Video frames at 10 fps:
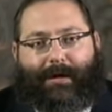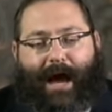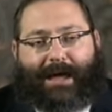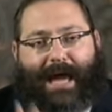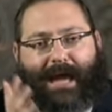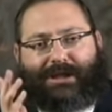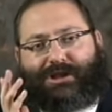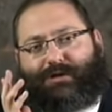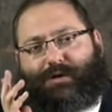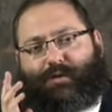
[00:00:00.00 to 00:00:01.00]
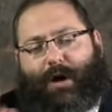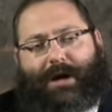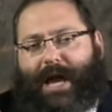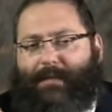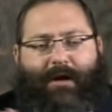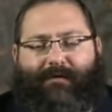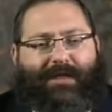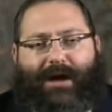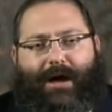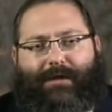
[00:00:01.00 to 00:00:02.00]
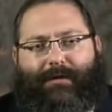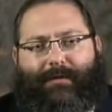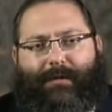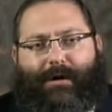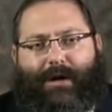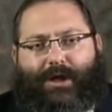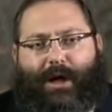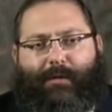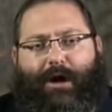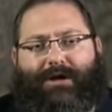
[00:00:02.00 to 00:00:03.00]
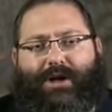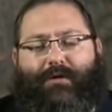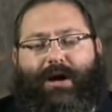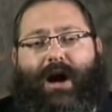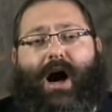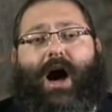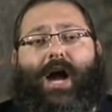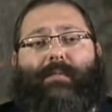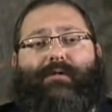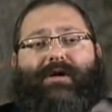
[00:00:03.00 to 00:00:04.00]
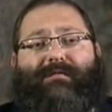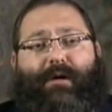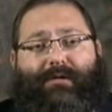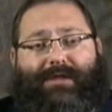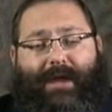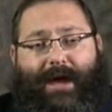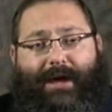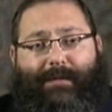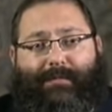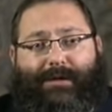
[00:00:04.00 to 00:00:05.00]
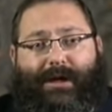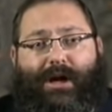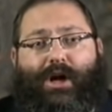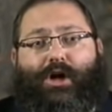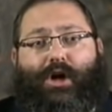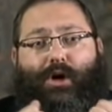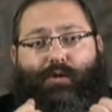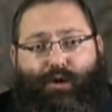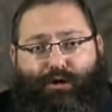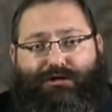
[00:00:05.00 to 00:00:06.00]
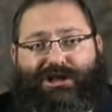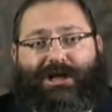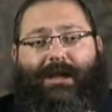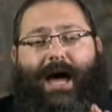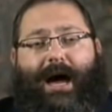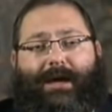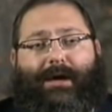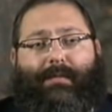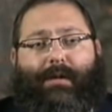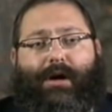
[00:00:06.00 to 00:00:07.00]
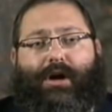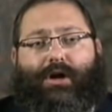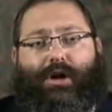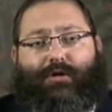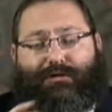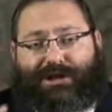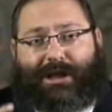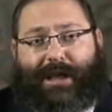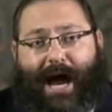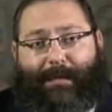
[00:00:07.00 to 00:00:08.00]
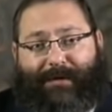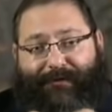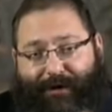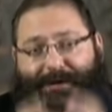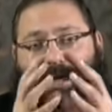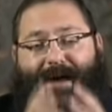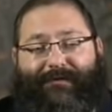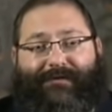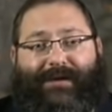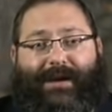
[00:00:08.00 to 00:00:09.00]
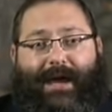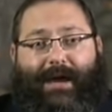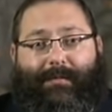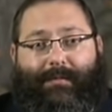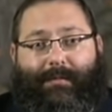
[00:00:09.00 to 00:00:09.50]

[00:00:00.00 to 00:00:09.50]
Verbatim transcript: I can't choose one name over the other, so I'm going to create a hybrid of both names. Yerushalayim, Yerushalayim. The first half of the name